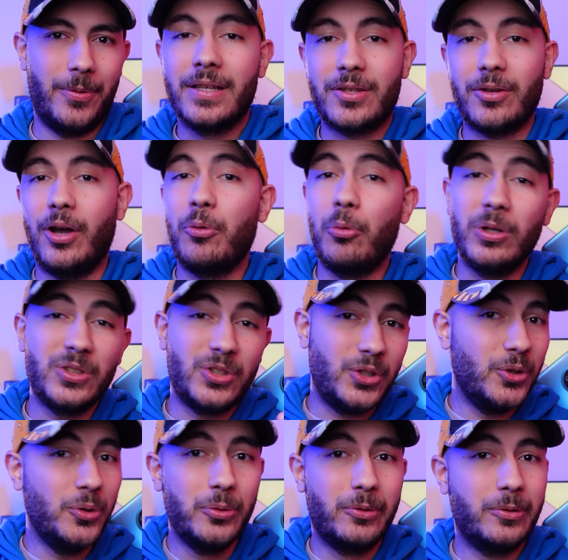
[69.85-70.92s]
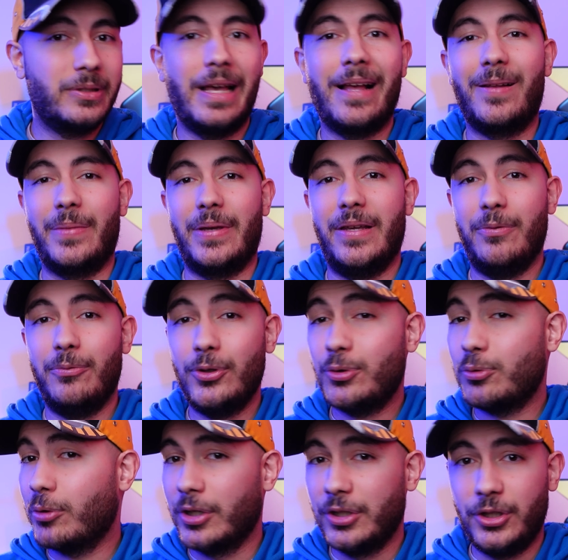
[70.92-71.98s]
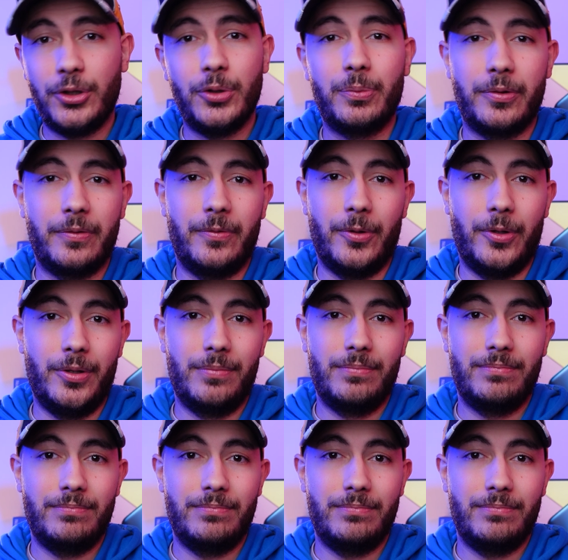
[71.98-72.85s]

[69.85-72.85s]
So I want you to tell me, which one do you prefer?